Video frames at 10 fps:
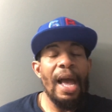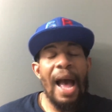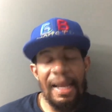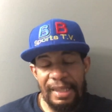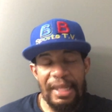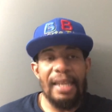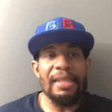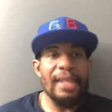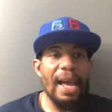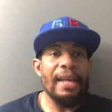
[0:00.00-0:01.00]
I
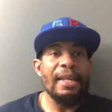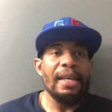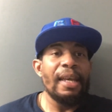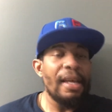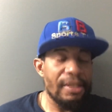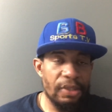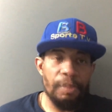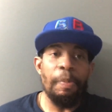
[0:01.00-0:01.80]
stated that it's a